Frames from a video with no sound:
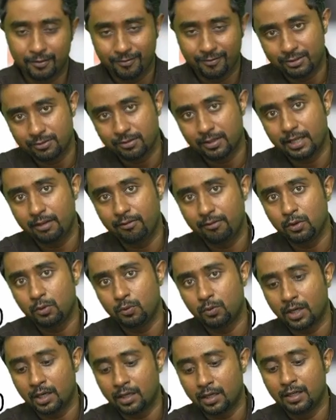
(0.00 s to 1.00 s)
which will give you
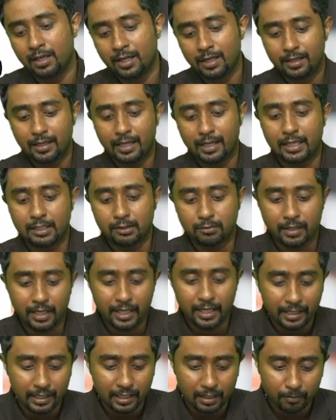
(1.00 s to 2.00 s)
1. That is why
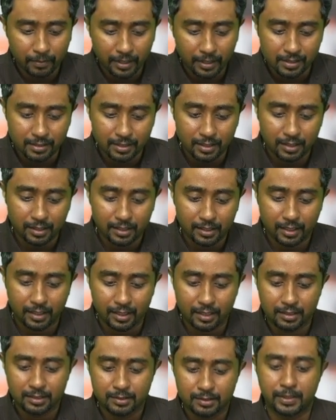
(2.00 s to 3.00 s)
I didn't mention it
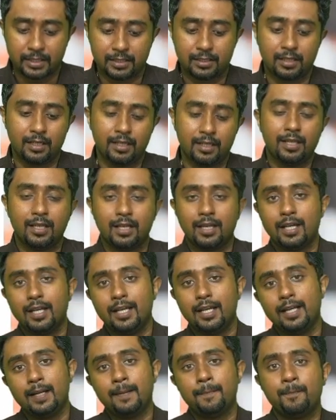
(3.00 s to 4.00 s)
here especially
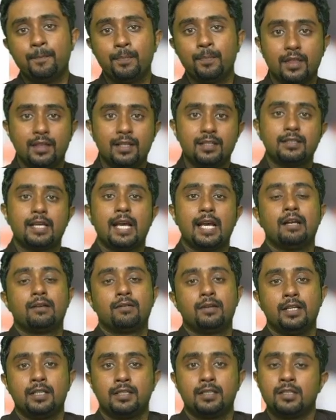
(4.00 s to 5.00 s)
in this
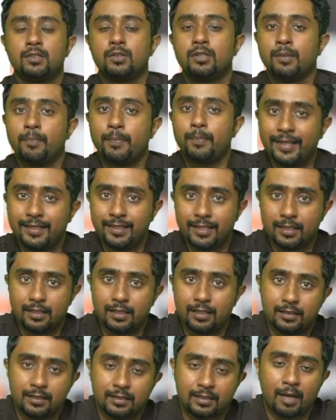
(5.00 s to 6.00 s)
calculation. So depreciation
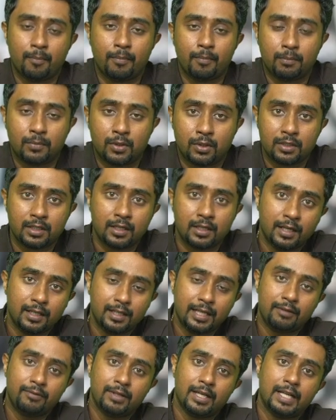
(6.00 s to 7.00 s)
is a sum amount
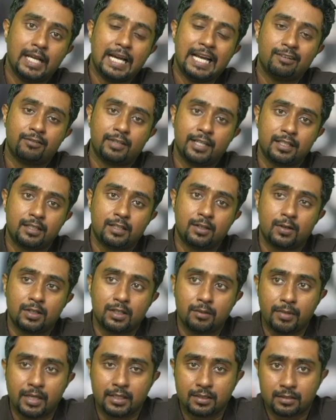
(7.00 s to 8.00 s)
that we are calculated on
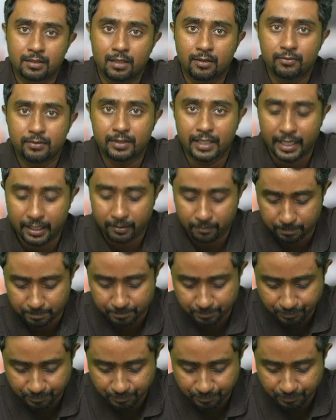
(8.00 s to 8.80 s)
the basis of time.